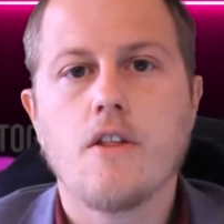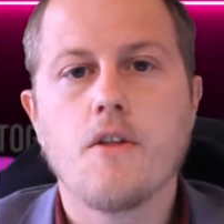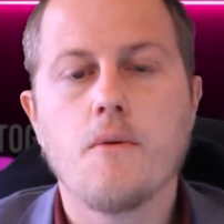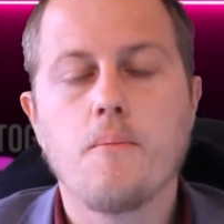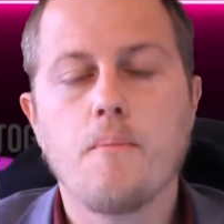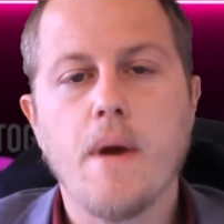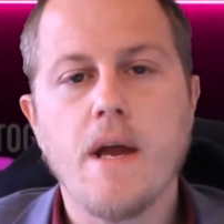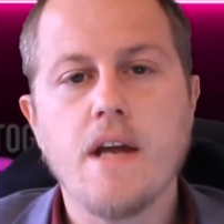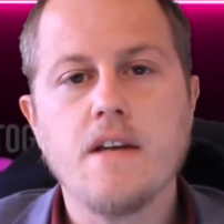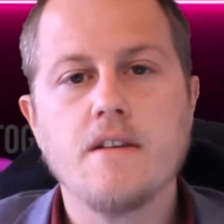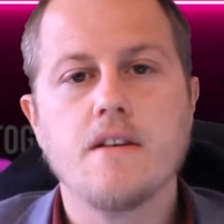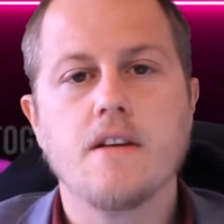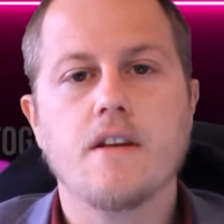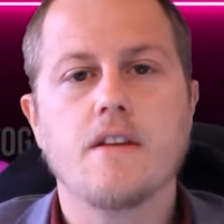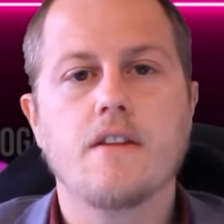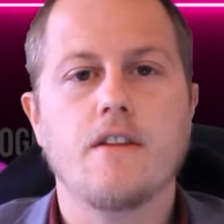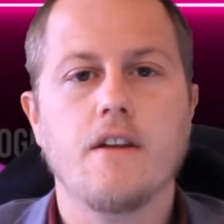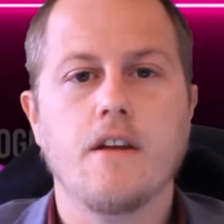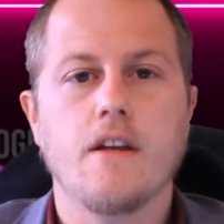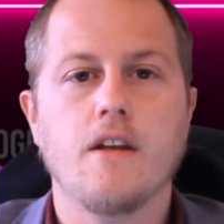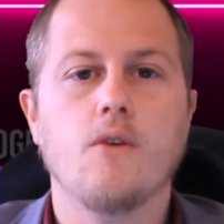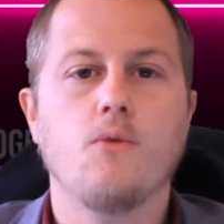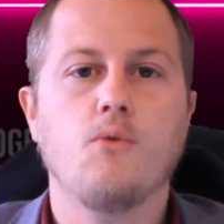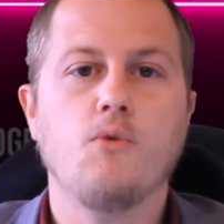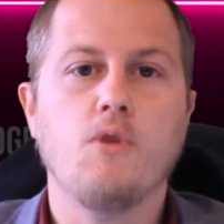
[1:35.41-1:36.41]
the basic
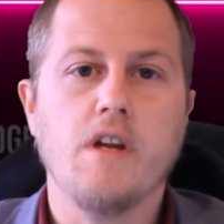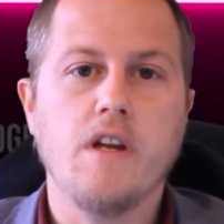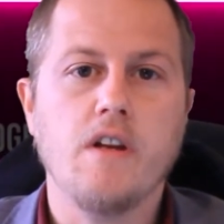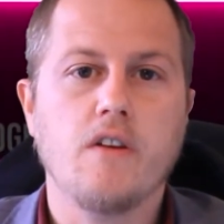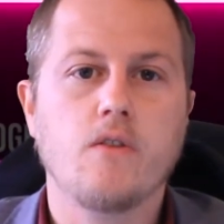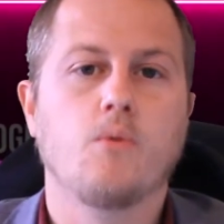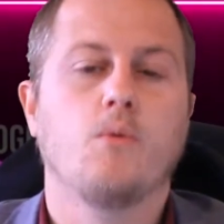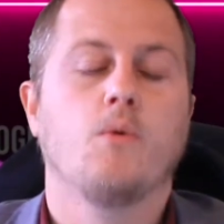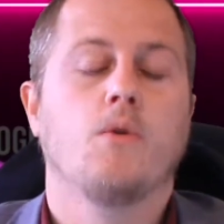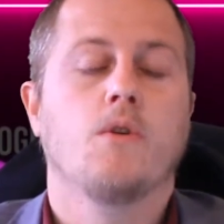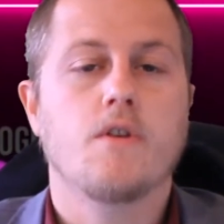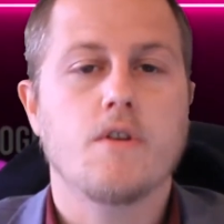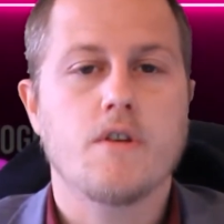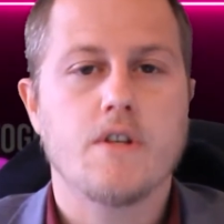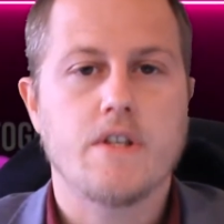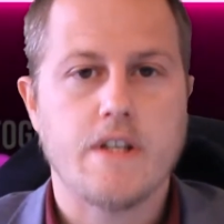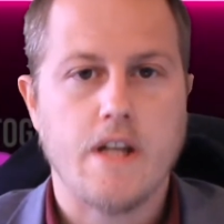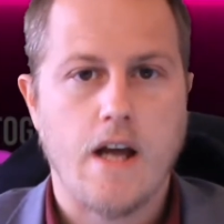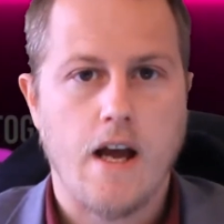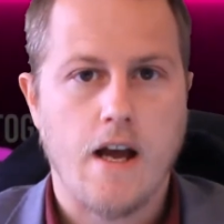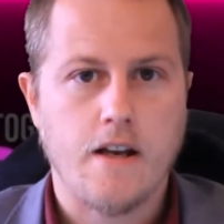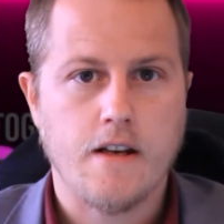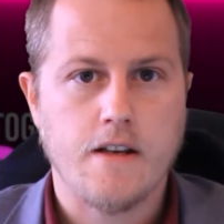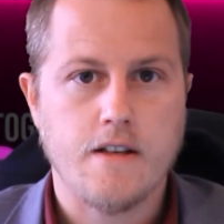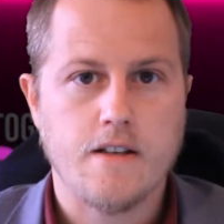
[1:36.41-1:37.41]
thing you need to
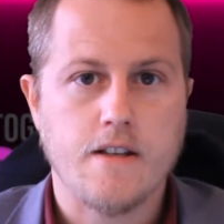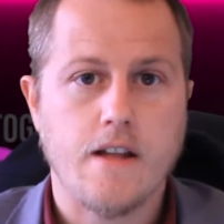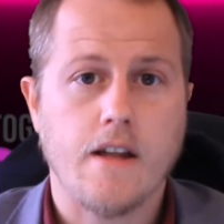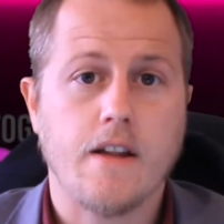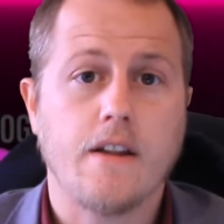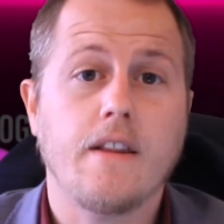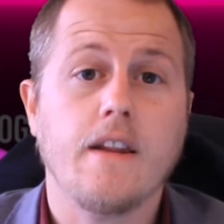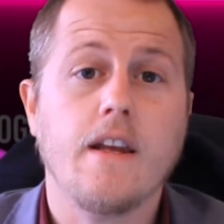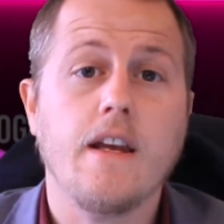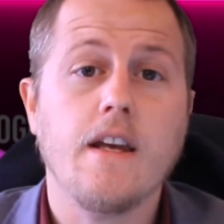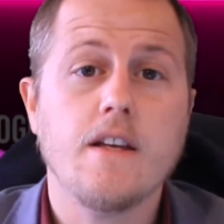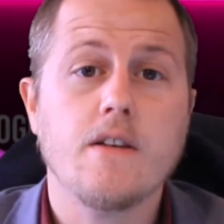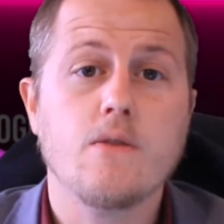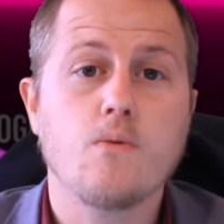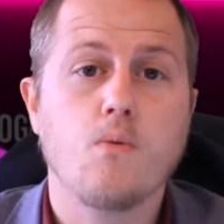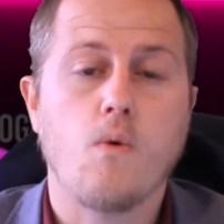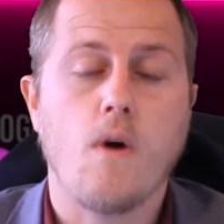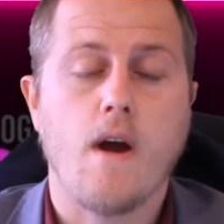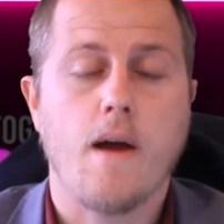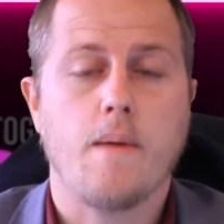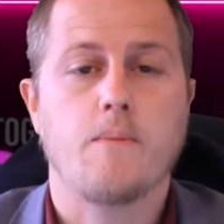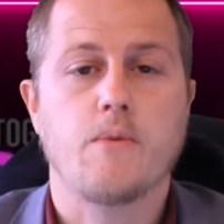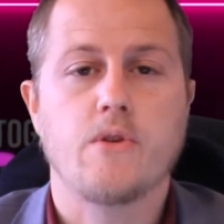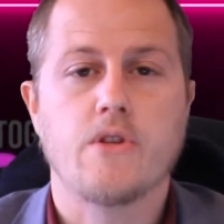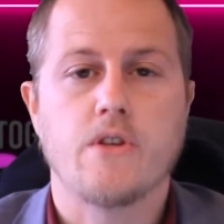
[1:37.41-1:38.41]
understand is that these
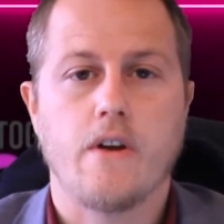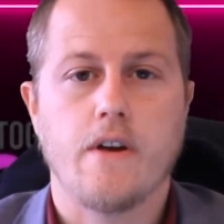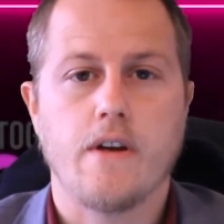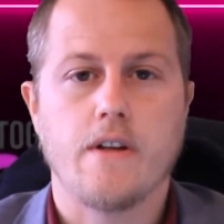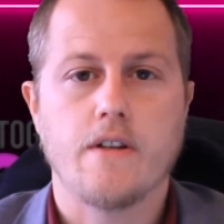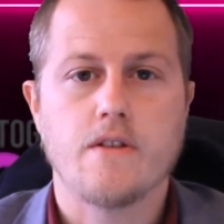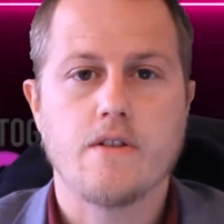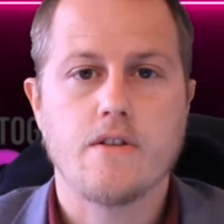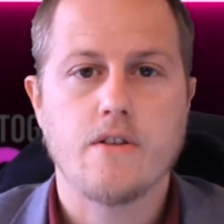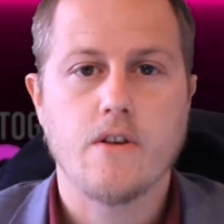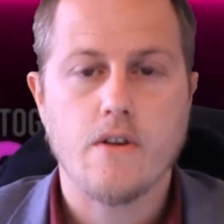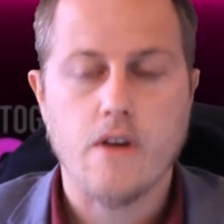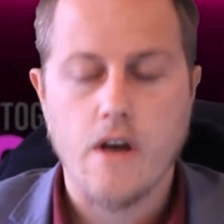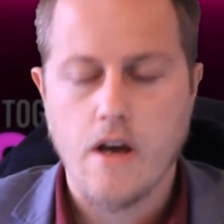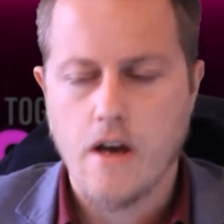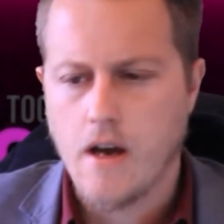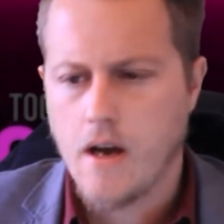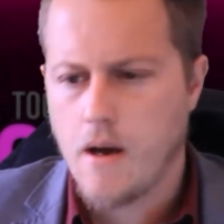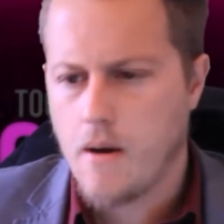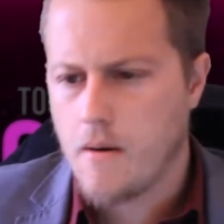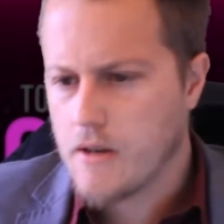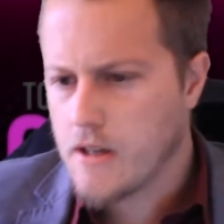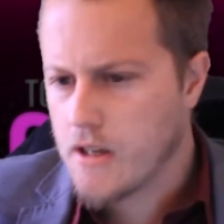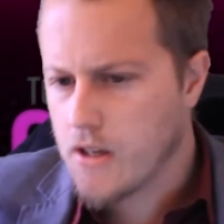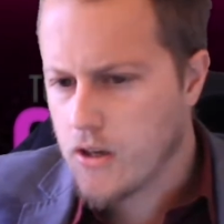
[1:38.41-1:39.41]
websites,
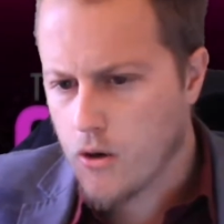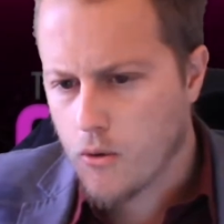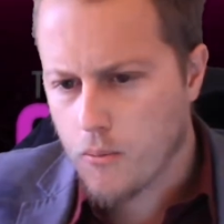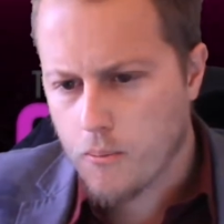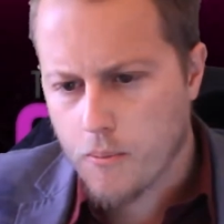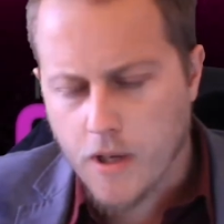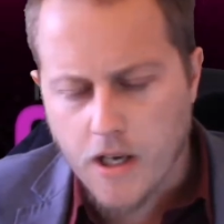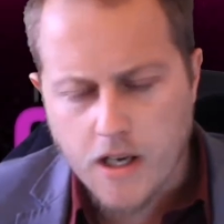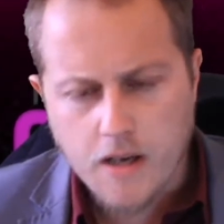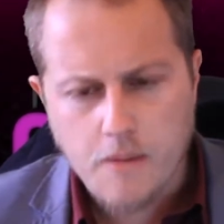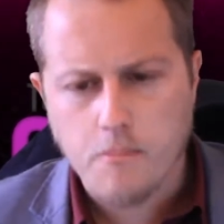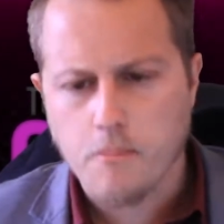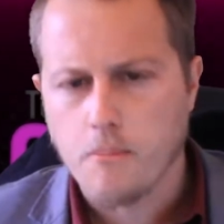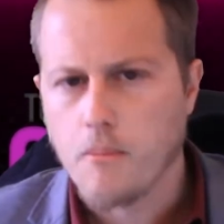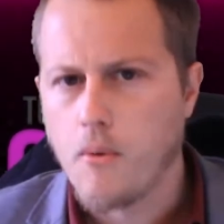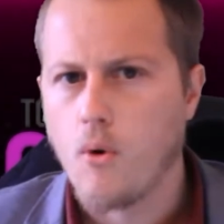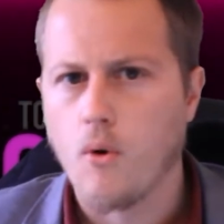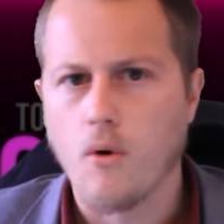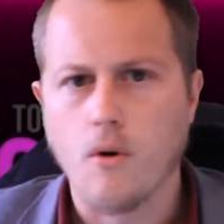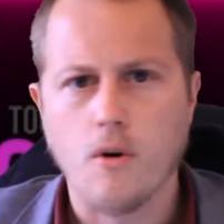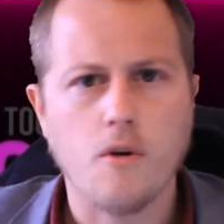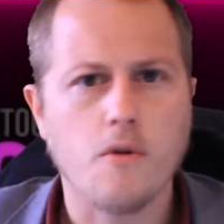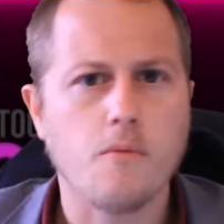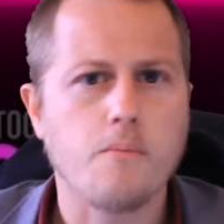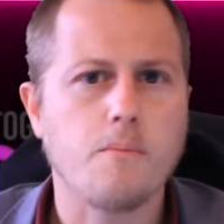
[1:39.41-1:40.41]
uh, you know, be
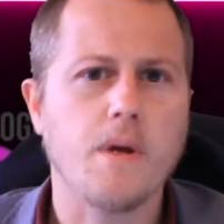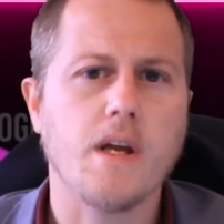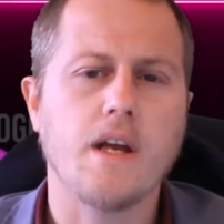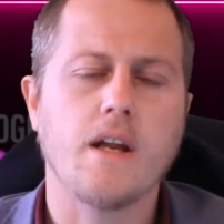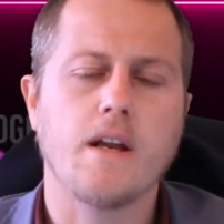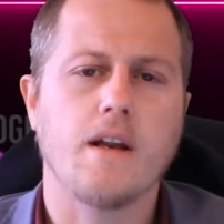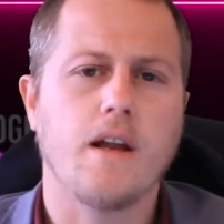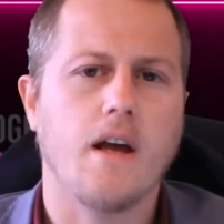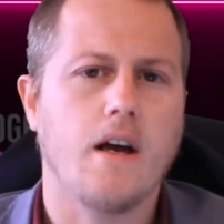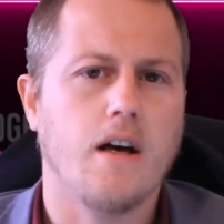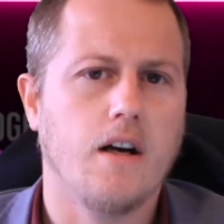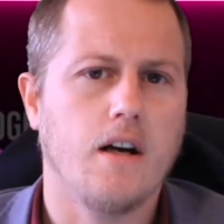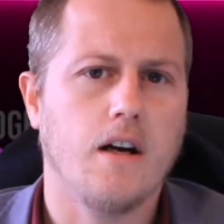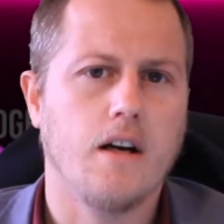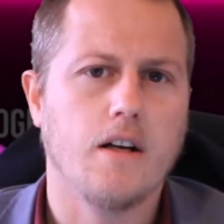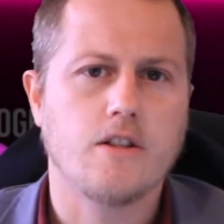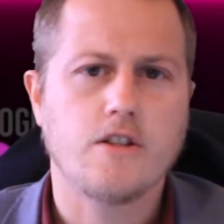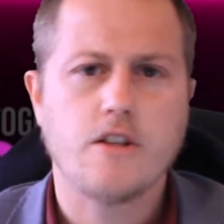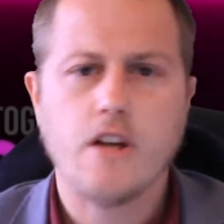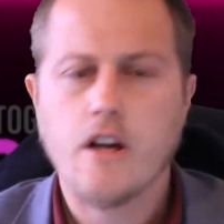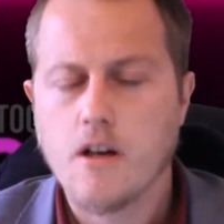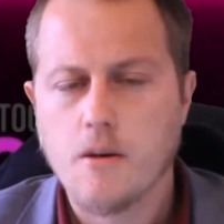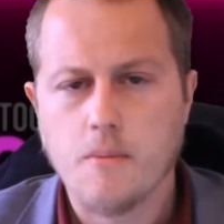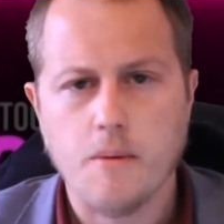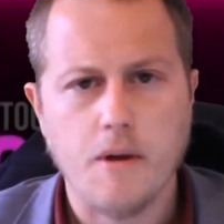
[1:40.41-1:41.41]
it Pornhub, be it
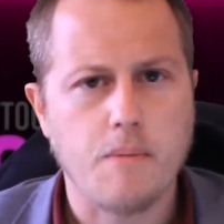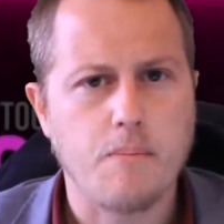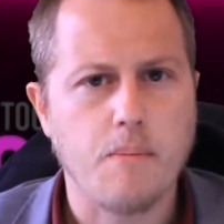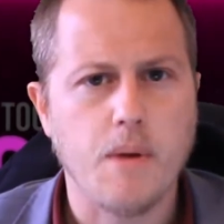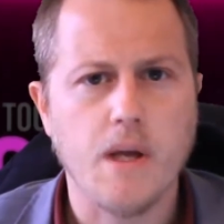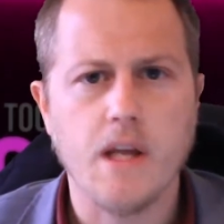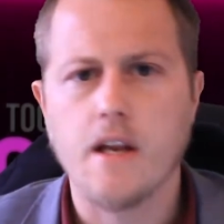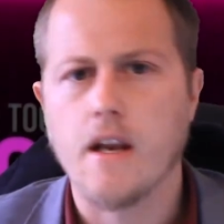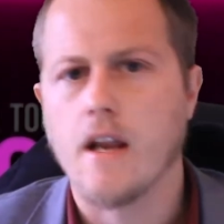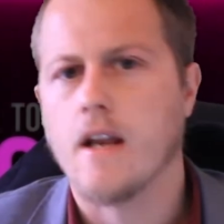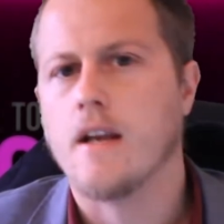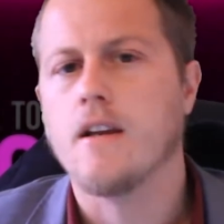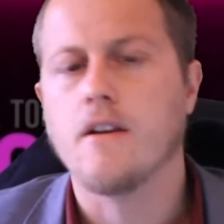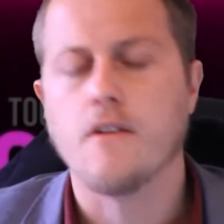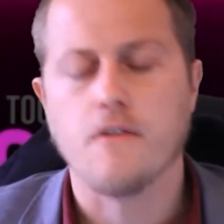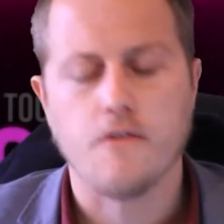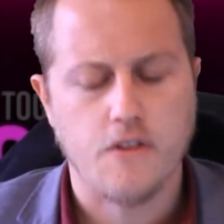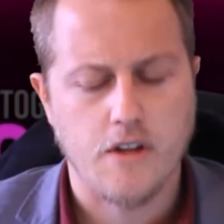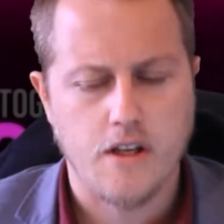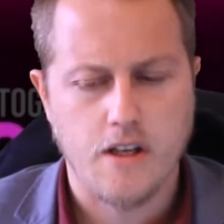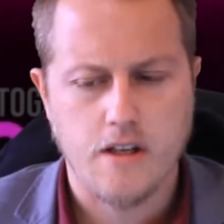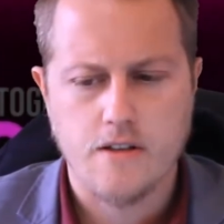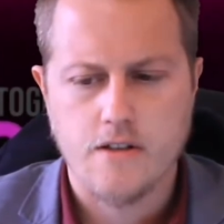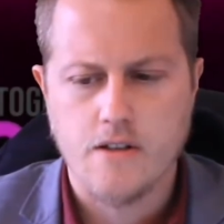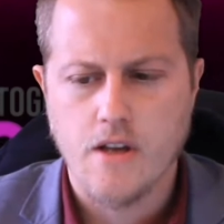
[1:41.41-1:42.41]
uh, Chaturbate, be it any
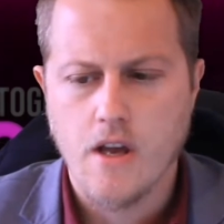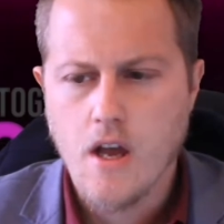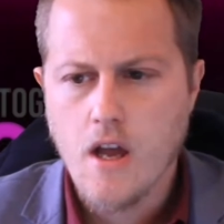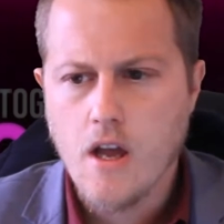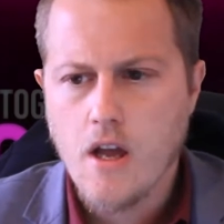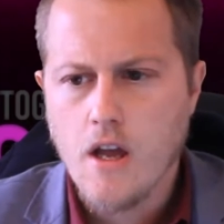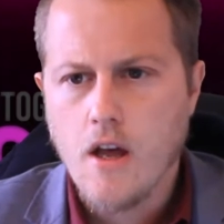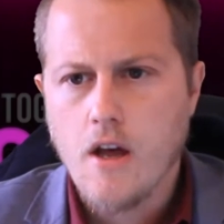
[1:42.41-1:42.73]
of these,